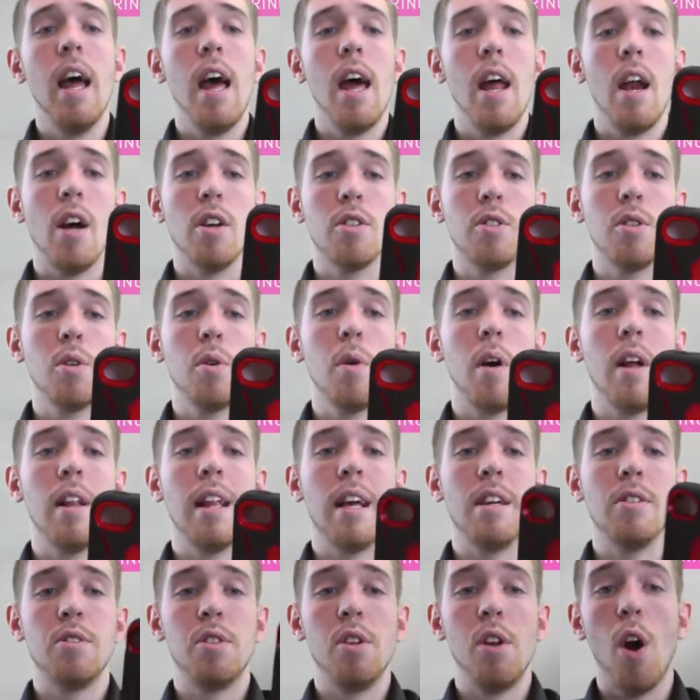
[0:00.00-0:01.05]
It also
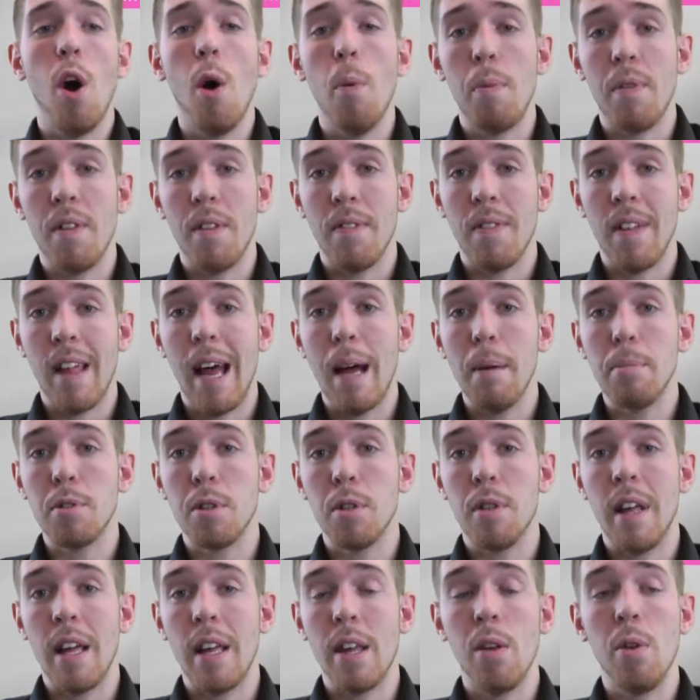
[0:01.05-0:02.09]
allows you to open the flap
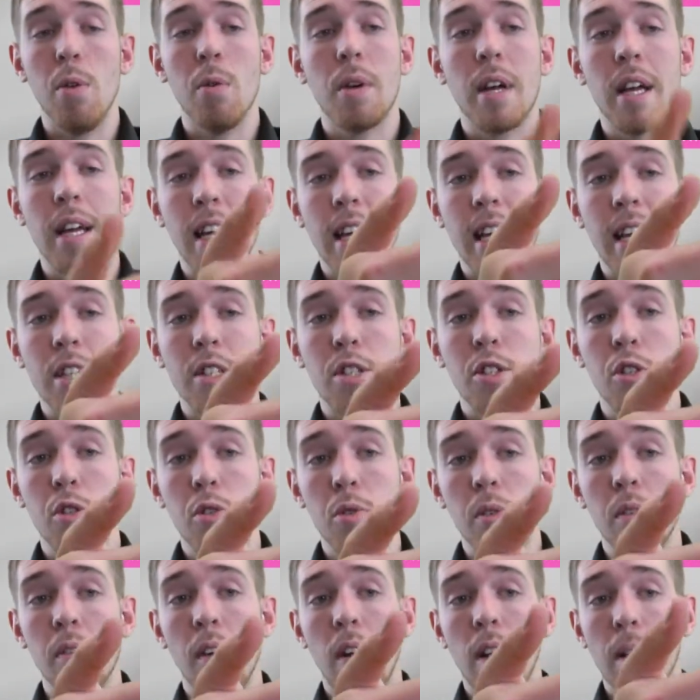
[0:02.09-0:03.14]
so that you can get
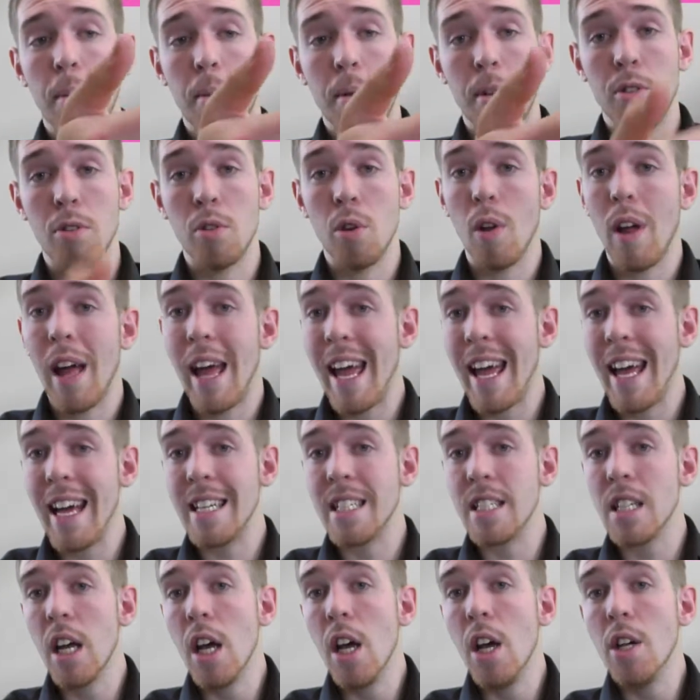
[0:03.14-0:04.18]
to the volume control,
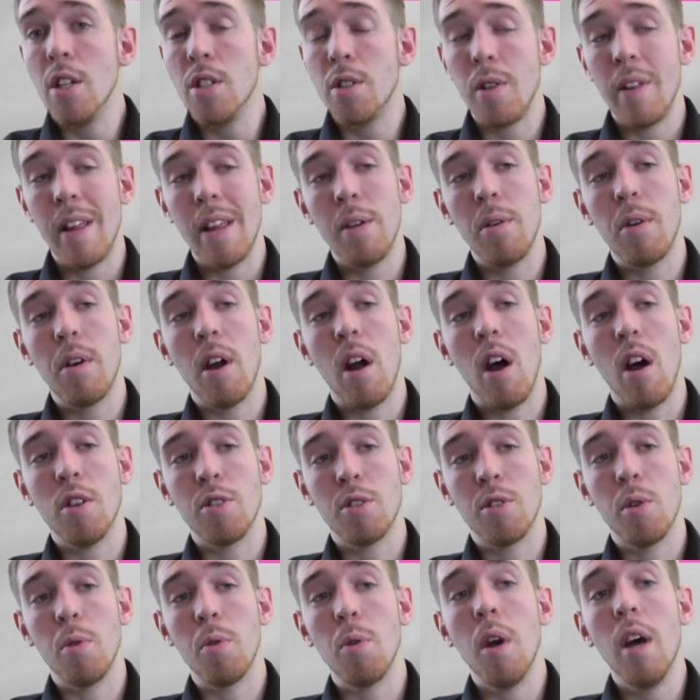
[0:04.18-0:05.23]
and so that you can
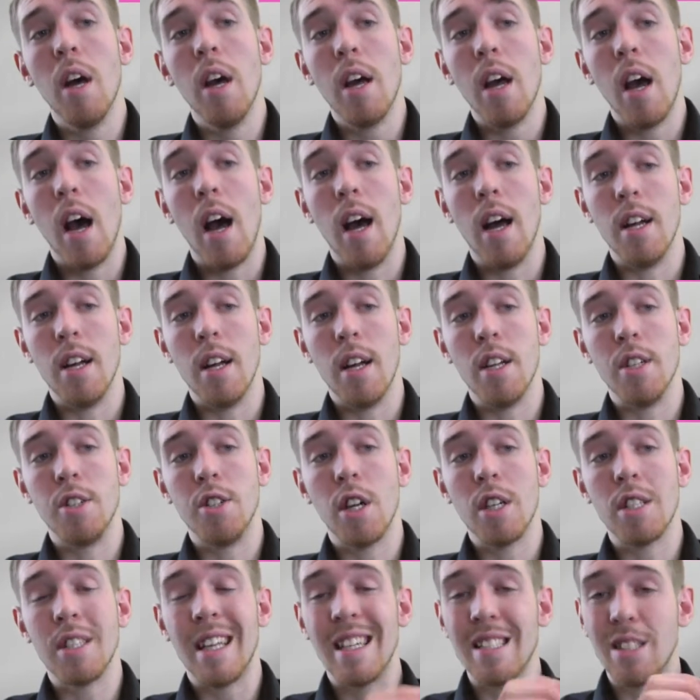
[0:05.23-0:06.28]
also
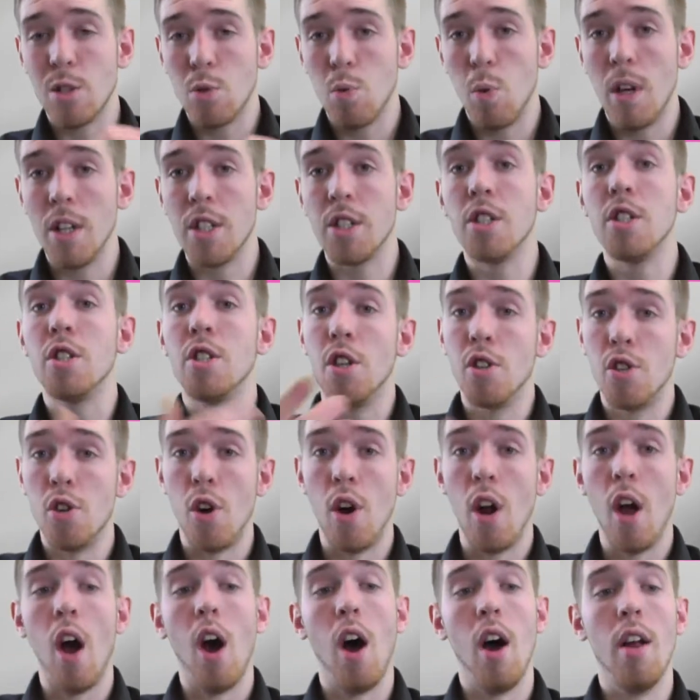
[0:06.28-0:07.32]
adjust that switch to turn
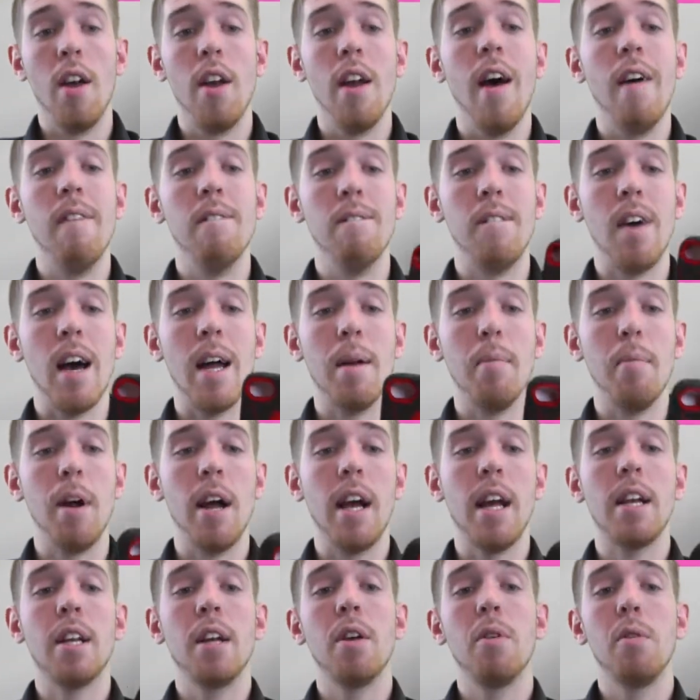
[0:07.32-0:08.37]
it on
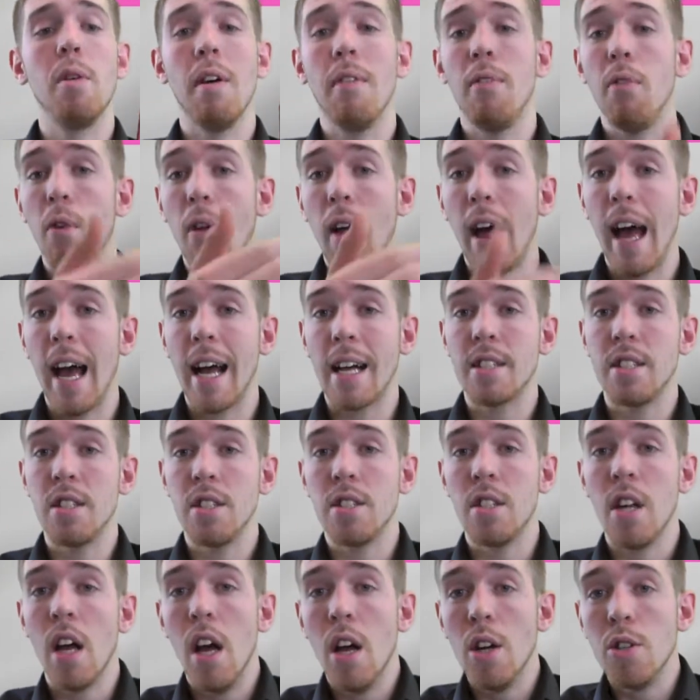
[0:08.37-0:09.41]
vibrate. You have full
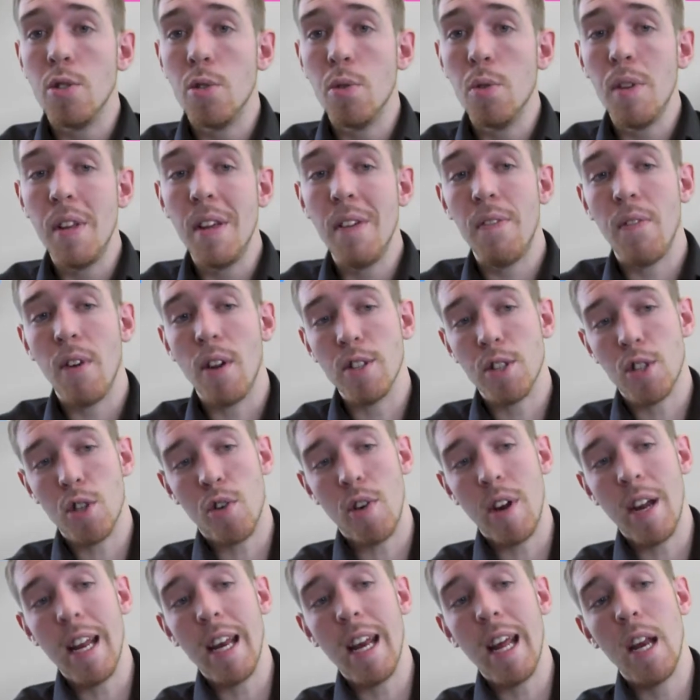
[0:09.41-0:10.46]
access to the front
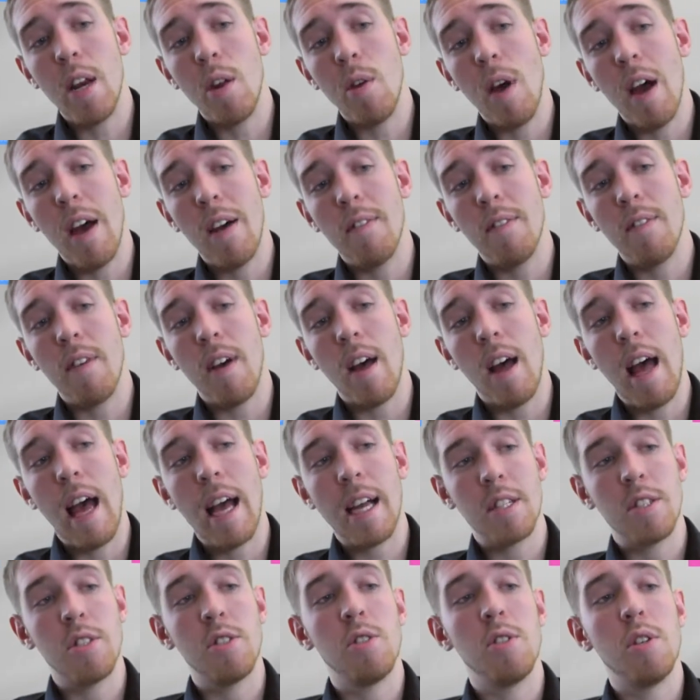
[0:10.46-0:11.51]
screen, and you have
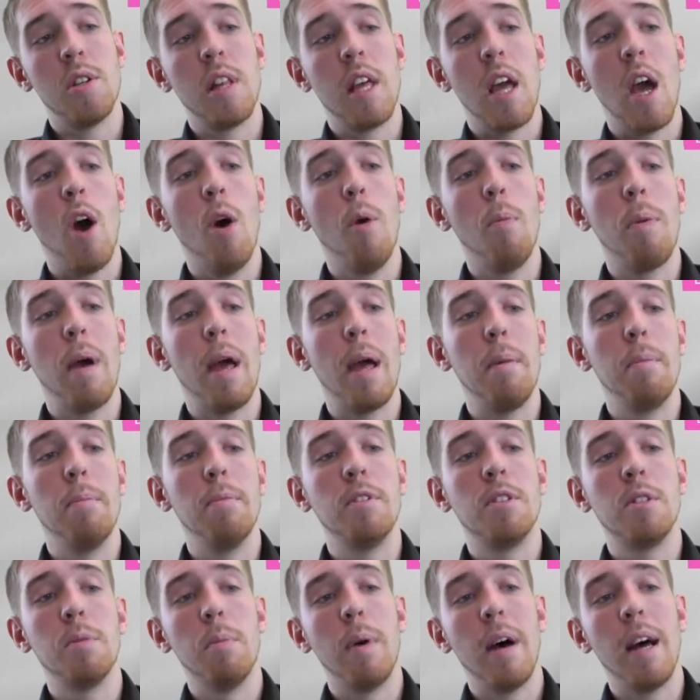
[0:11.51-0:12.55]
access to the home
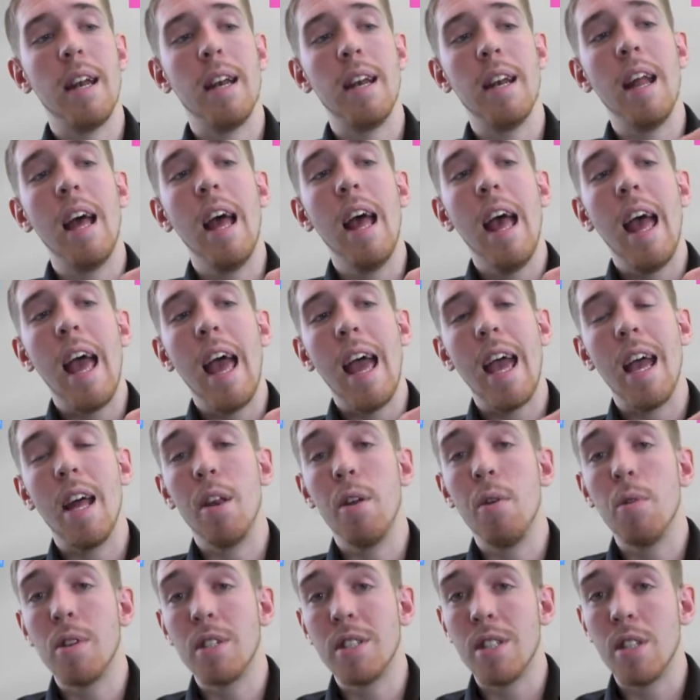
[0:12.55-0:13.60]
page button, and
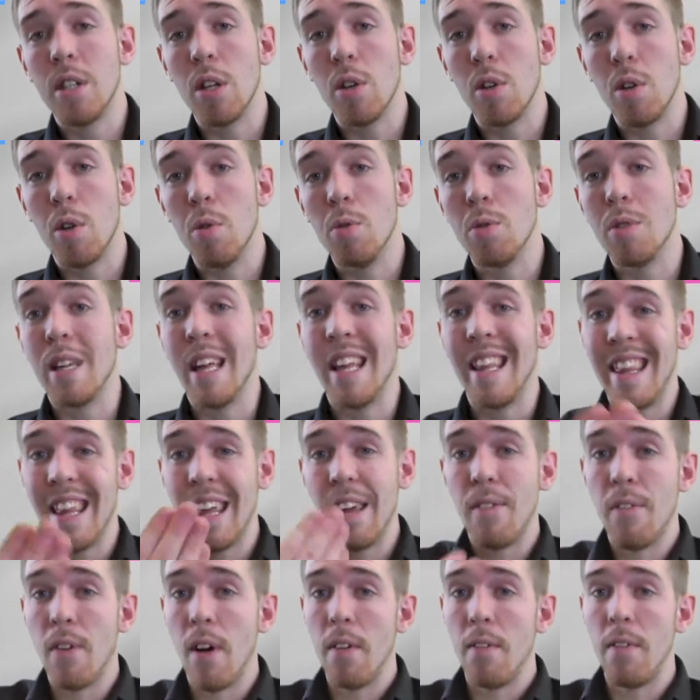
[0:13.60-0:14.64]
you can still use
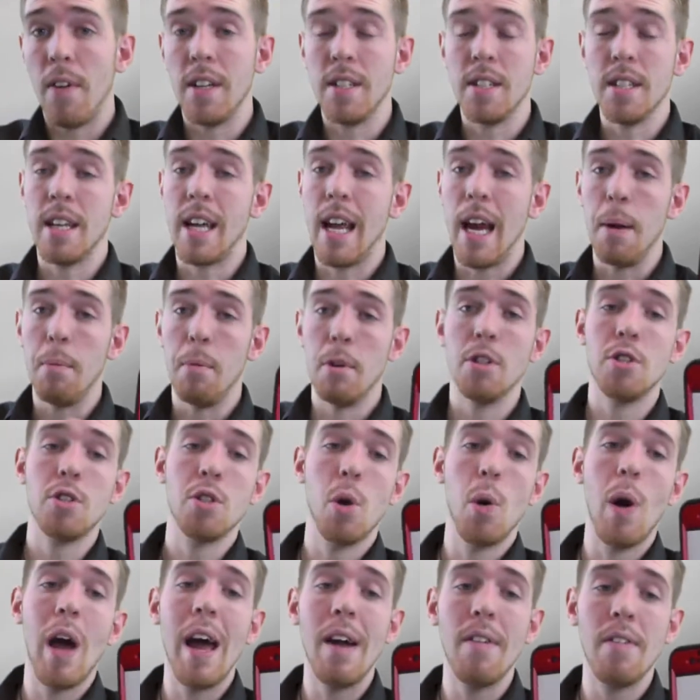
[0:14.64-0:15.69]
the front facing camera.
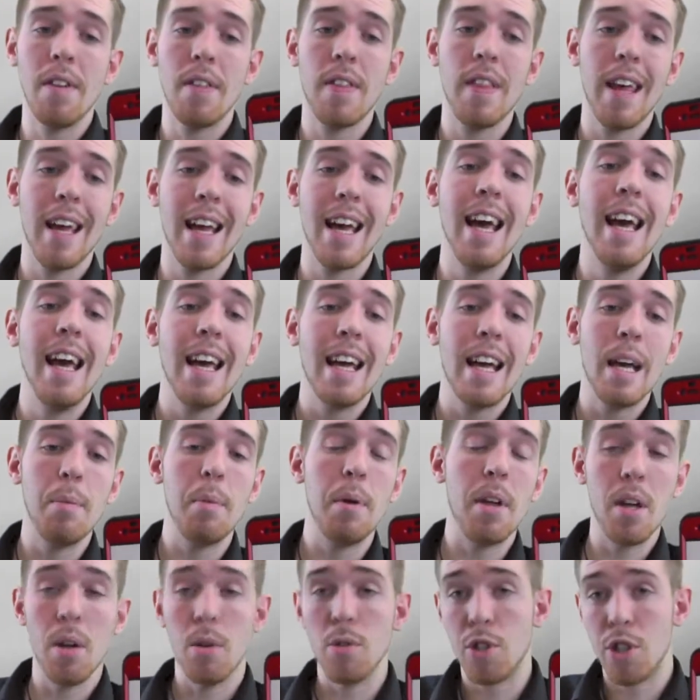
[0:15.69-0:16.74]
So everything can
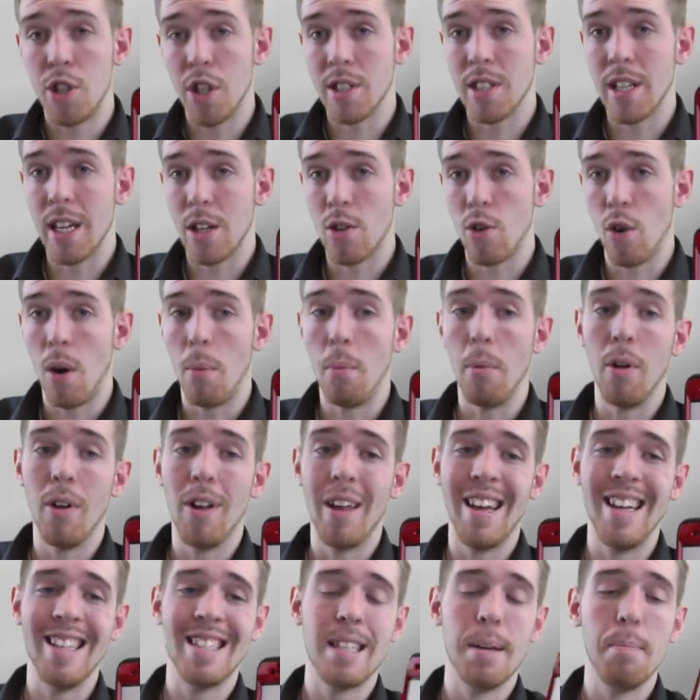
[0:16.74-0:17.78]
be used just like normal,
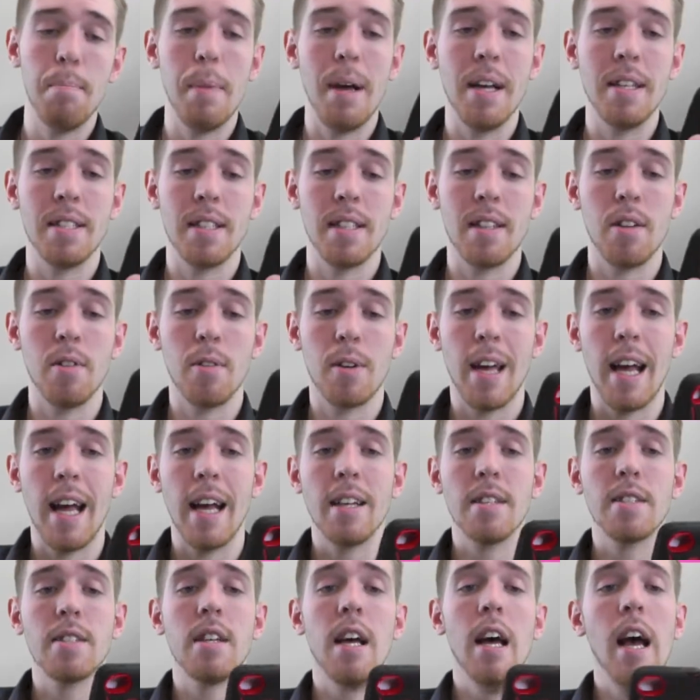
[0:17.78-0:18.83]
and it's an amazing little
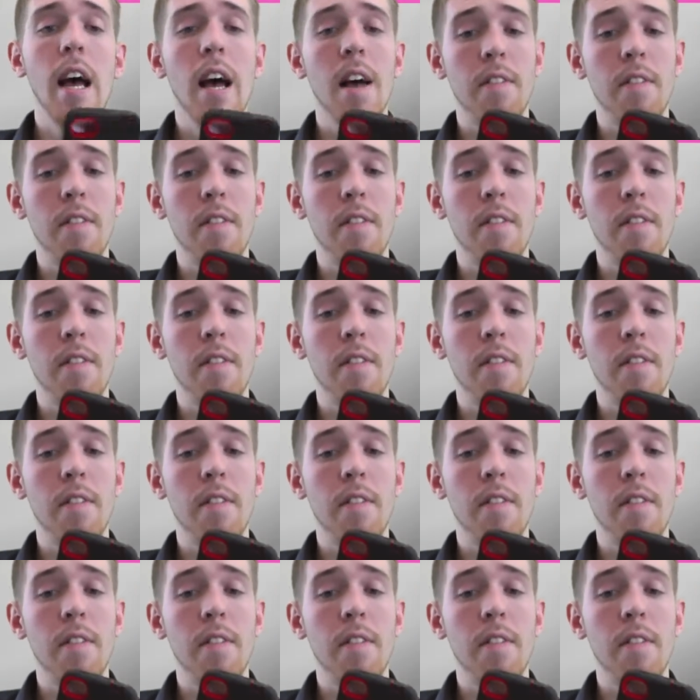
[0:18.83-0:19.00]
case.